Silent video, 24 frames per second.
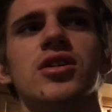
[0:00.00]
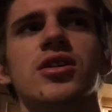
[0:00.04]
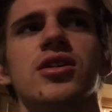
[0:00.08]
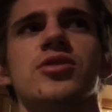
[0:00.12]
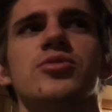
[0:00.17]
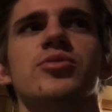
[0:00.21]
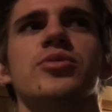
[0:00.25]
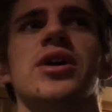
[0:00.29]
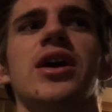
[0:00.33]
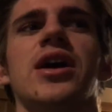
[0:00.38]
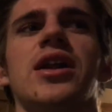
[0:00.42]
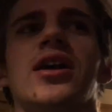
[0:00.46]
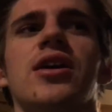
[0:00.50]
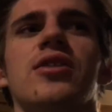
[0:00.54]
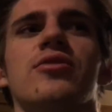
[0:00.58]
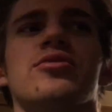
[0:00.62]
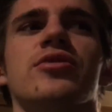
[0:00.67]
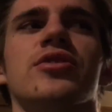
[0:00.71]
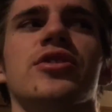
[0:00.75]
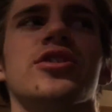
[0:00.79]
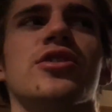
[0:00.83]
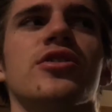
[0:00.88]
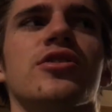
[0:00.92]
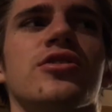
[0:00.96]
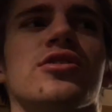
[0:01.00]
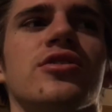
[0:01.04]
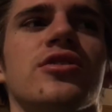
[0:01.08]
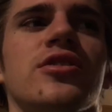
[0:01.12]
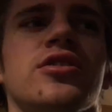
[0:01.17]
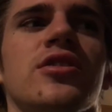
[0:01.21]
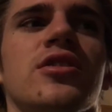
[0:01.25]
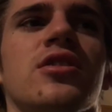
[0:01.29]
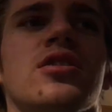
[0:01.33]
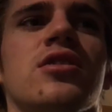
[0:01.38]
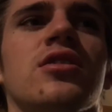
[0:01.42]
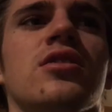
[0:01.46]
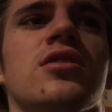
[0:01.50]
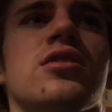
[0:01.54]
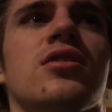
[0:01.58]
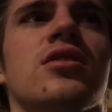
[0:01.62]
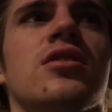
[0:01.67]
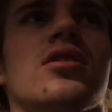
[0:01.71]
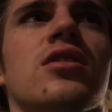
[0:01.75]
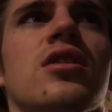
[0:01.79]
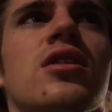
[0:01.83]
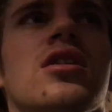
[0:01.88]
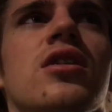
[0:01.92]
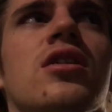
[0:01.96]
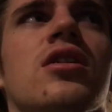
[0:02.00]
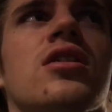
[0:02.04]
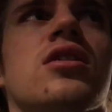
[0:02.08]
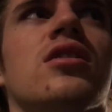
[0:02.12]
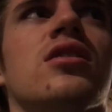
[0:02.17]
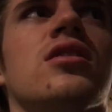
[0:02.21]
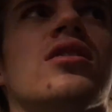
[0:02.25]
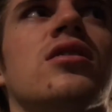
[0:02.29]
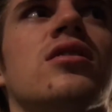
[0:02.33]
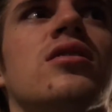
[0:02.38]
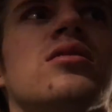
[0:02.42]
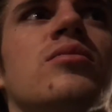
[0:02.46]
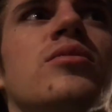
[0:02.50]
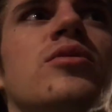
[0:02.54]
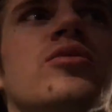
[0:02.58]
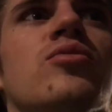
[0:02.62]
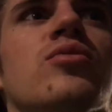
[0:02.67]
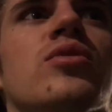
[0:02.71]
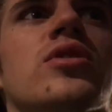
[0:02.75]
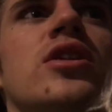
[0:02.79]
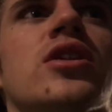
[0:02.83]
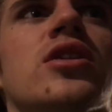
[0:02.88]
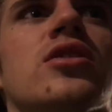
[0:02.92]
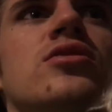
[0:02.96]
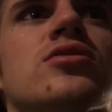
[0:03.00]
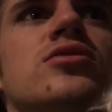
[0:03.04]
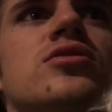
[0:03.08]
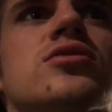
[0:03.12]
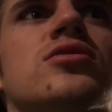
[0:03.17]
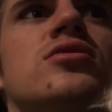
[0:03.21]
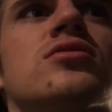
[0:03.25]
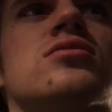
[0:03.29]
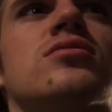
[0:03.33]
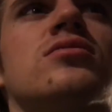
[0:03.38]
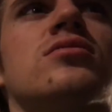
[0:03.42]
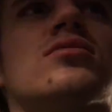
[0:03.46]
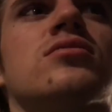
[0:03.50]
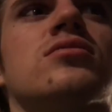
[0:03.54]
Because we got out really early. And what else?